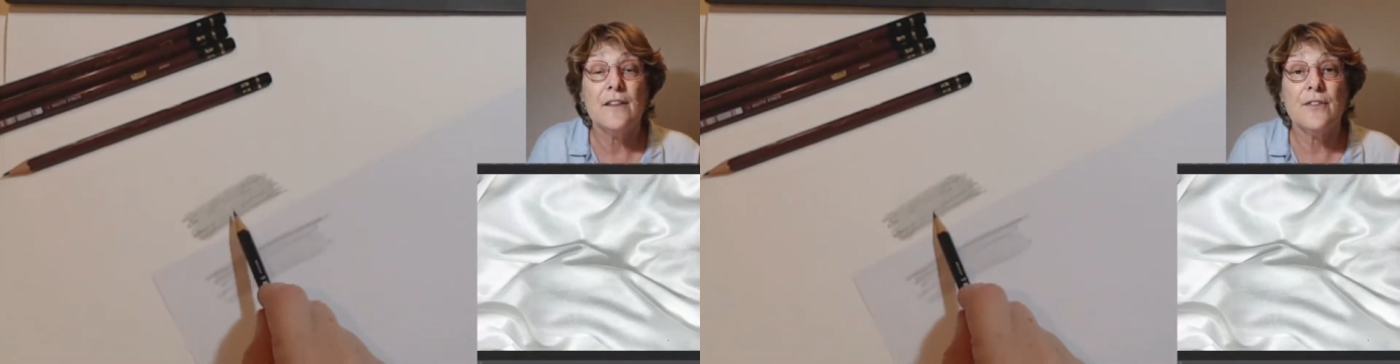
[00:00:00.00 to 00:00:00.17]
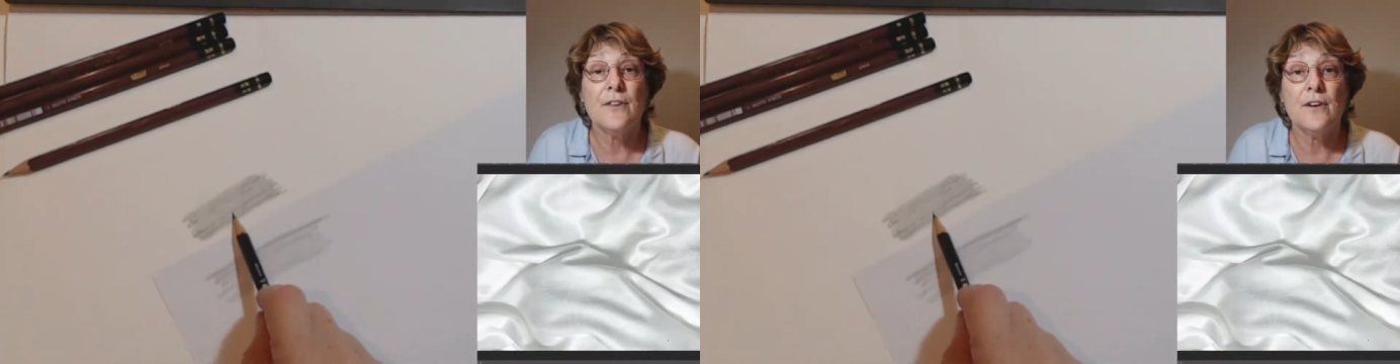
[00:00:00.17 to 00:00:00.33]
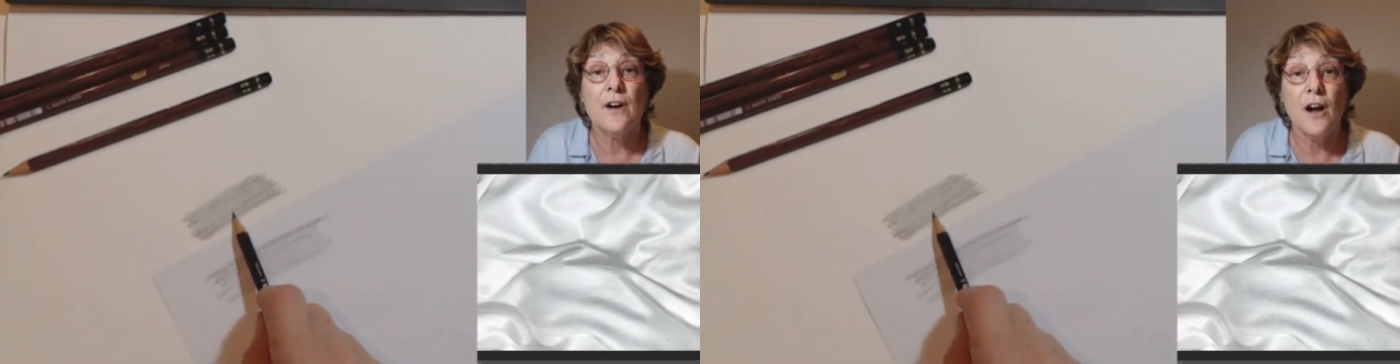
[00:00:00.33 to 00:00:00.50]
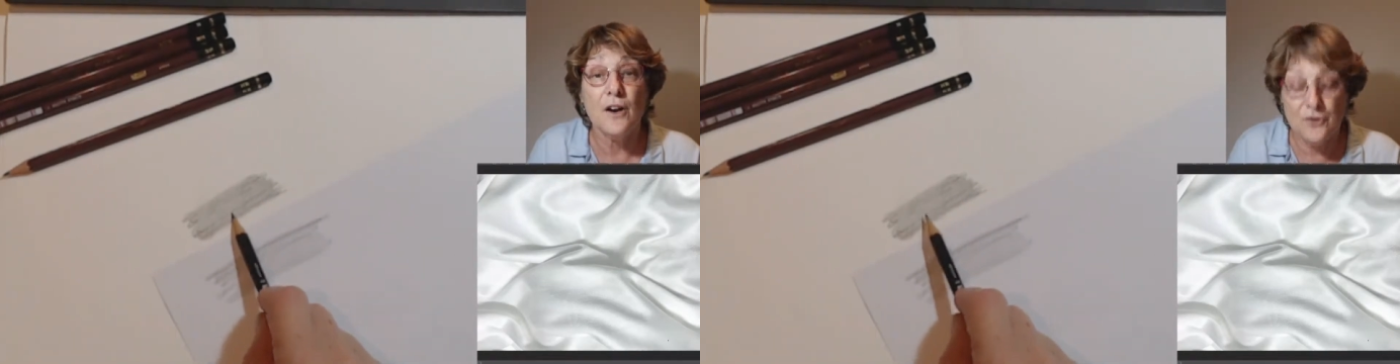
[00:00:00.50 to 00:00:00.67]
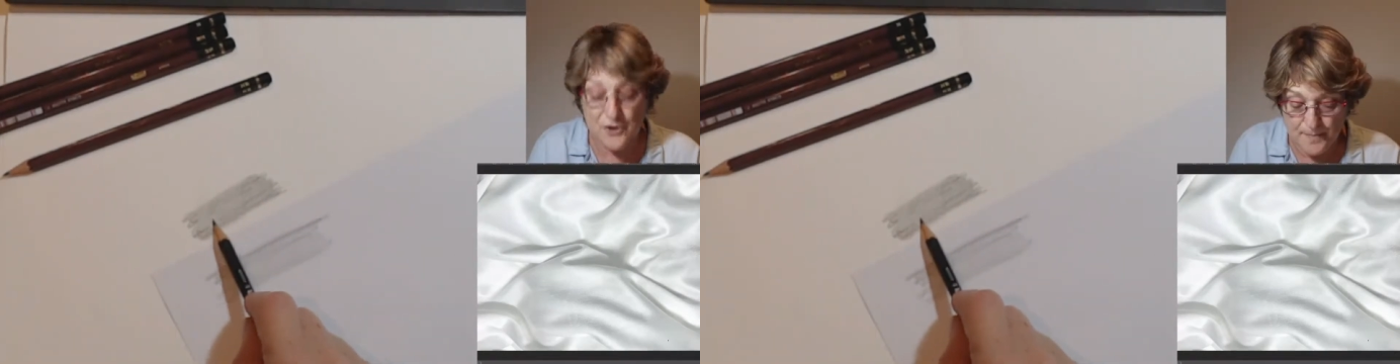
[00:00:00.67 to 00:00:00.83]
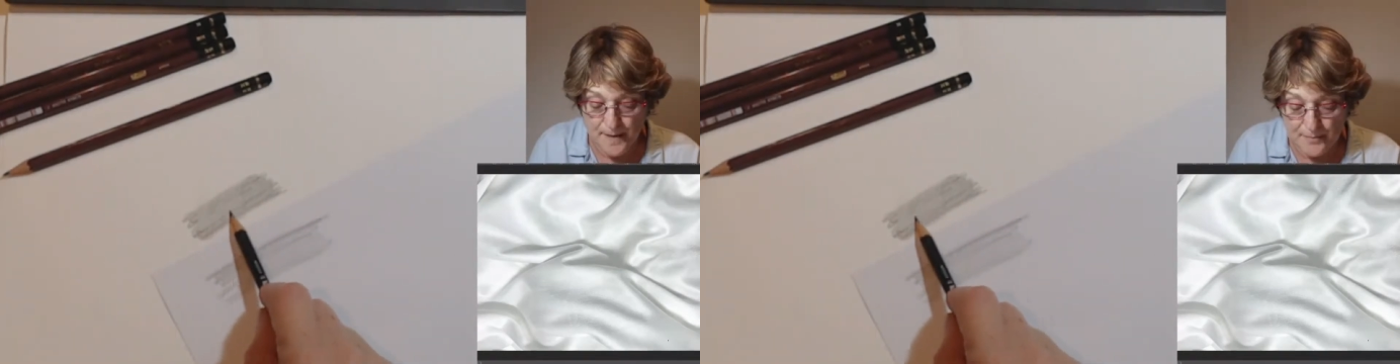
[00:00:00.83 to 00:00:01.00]
the
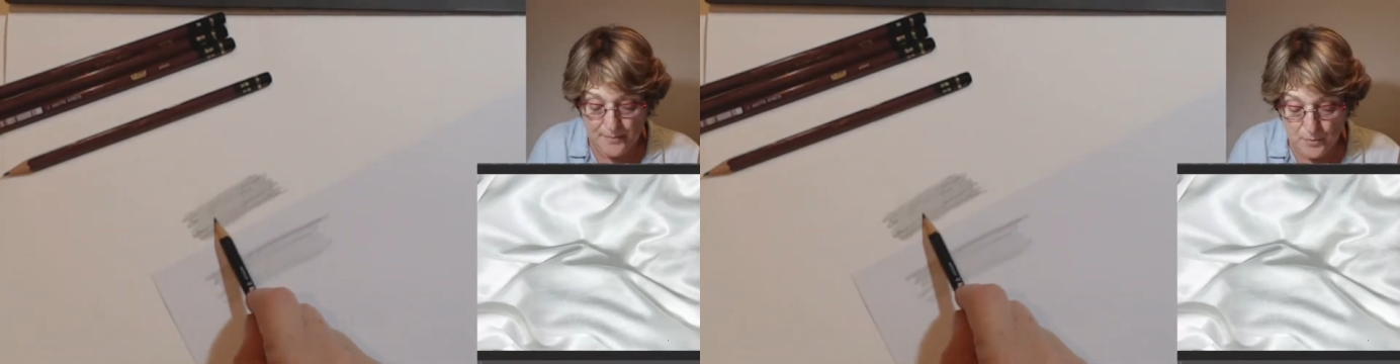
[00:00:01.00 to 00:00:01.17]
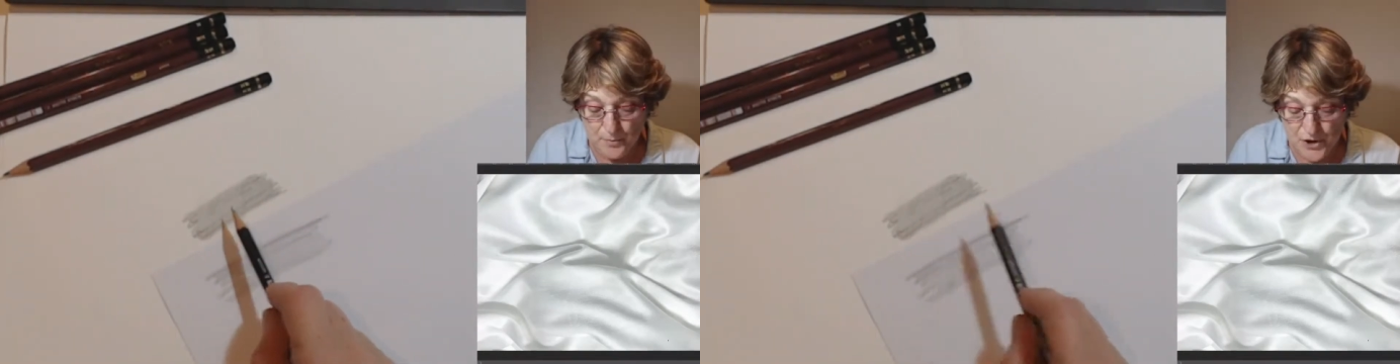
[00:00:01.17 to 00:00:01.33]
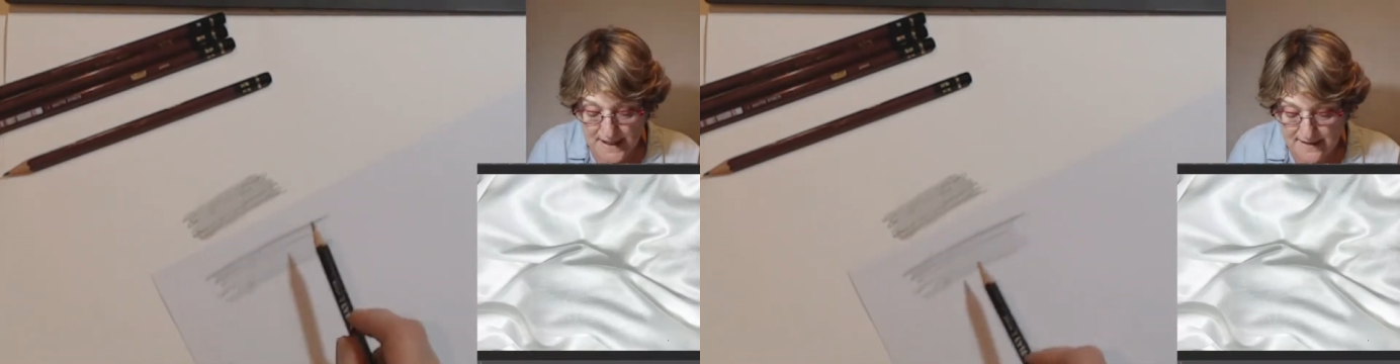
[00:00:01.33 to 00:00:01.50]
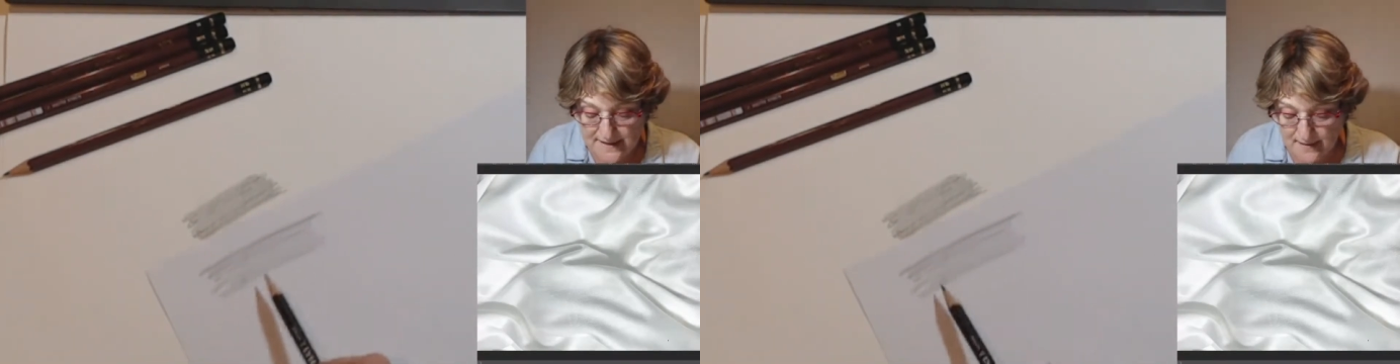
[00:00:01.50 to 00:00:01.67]
cartridge paper, which has